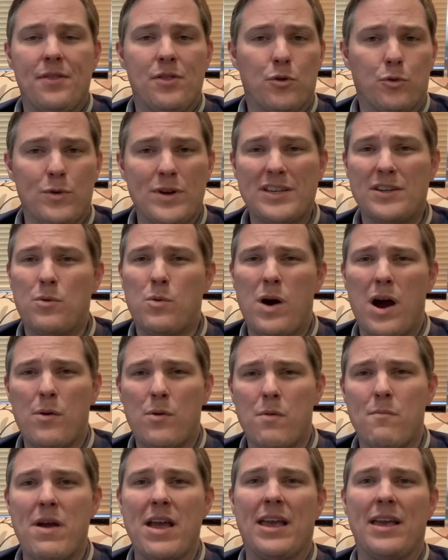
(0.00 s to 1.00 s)
reason why
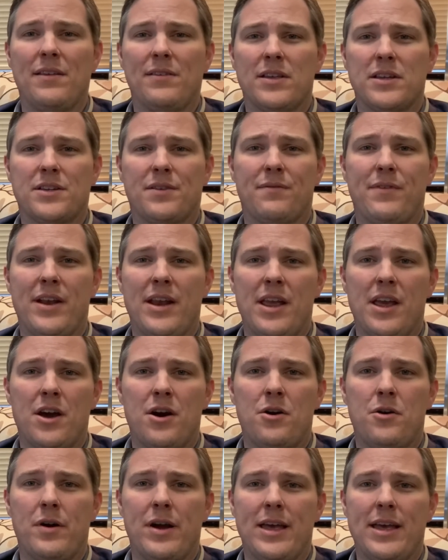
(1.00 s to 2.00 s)
we're making this
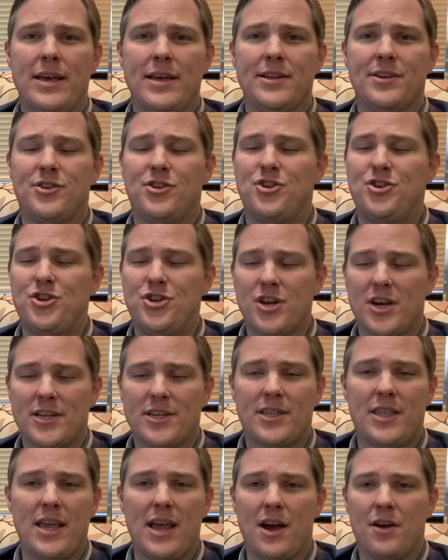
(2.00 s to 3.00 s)
video is
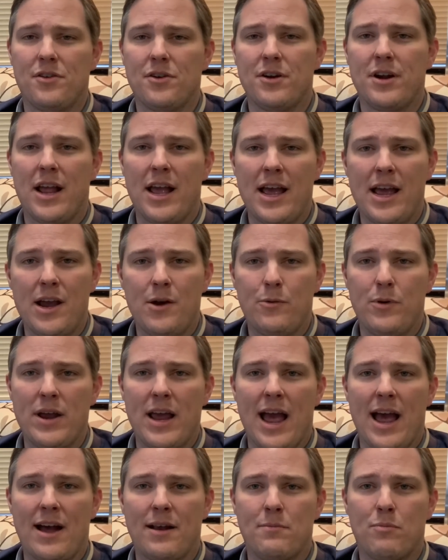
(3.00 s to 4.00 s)
just the other day we
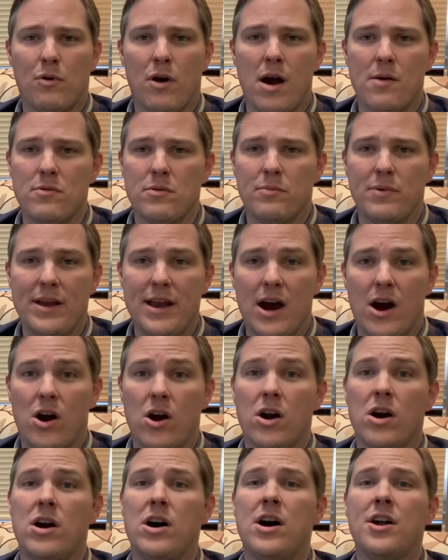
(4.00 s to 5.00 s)
had probably
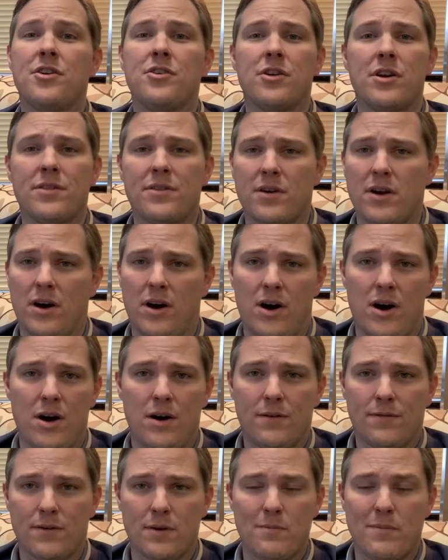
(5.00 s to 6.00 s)
our 100th
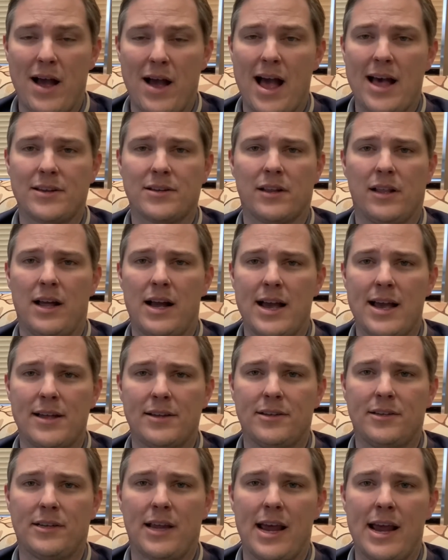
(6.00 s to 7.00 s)
call from past
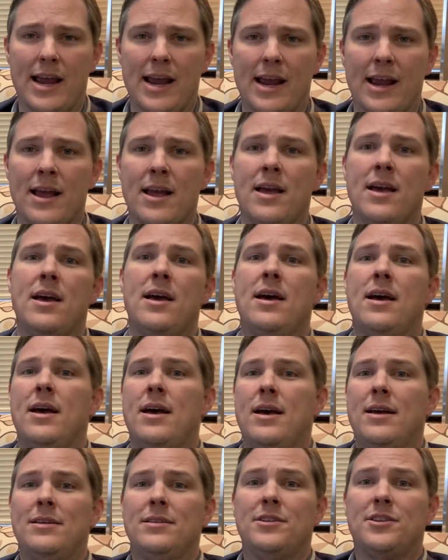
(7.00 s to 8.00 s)
clients saying,
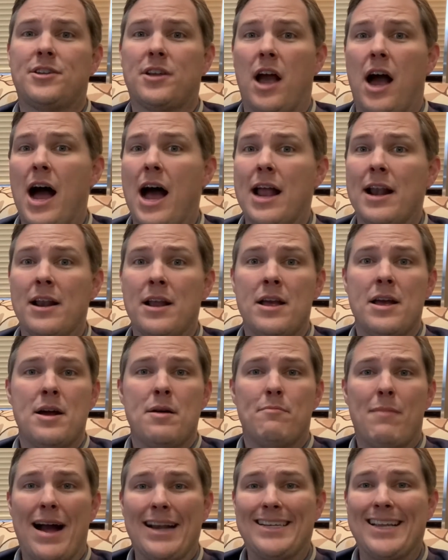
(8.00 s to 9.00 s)
Scott,
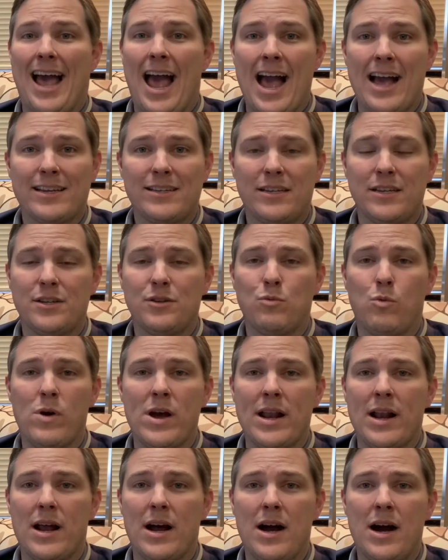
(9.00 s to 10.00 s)
my taxes
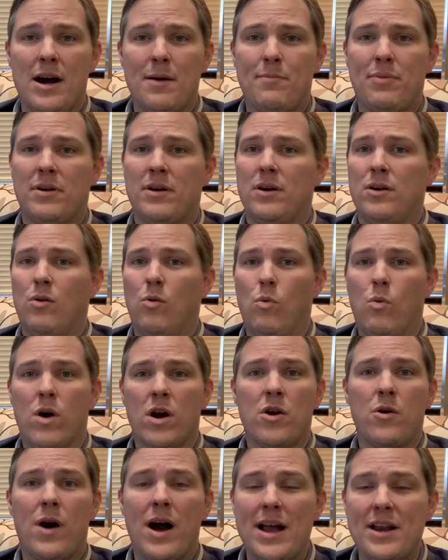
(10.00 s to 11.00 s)
went up. What
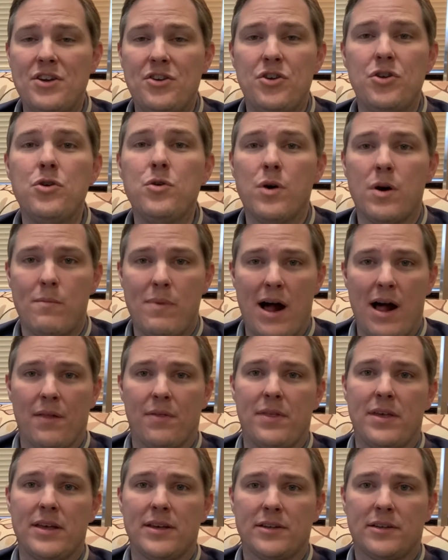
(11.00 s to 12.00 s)
do I do
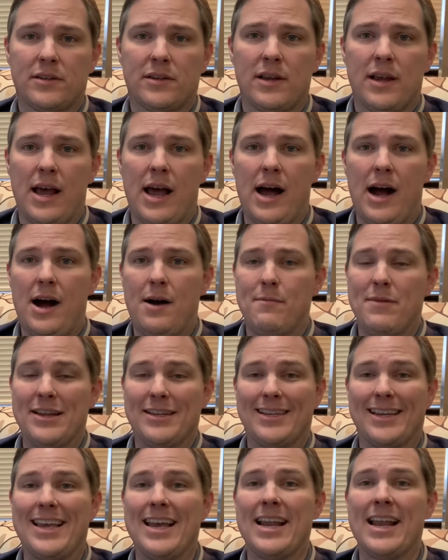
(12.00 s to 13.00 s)
about this?
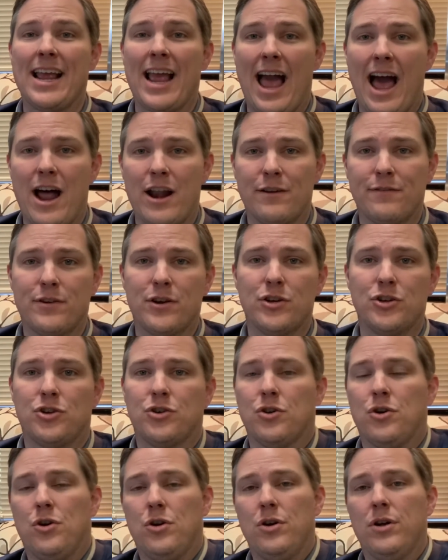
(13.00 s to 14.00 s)
It's getting out of
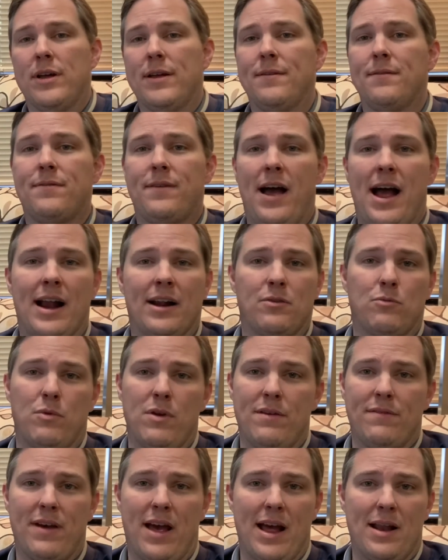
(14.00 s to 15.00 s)
control. In fact,
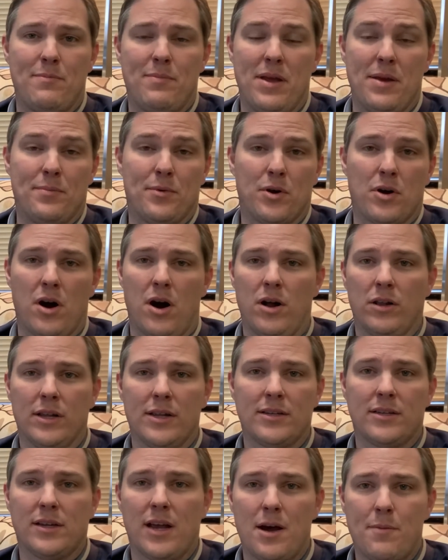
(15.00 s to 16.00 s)
we've had people call
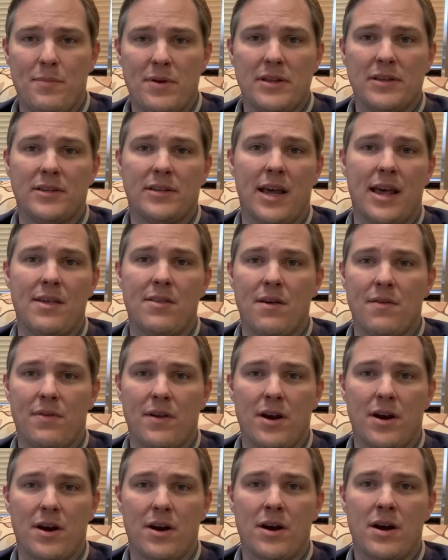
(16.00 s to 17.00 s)
us up and say that
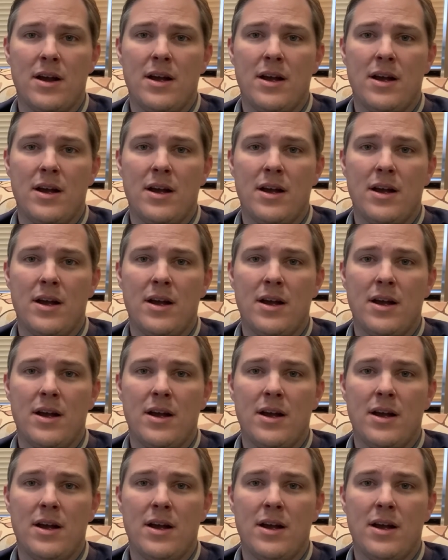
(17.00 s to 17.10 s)
their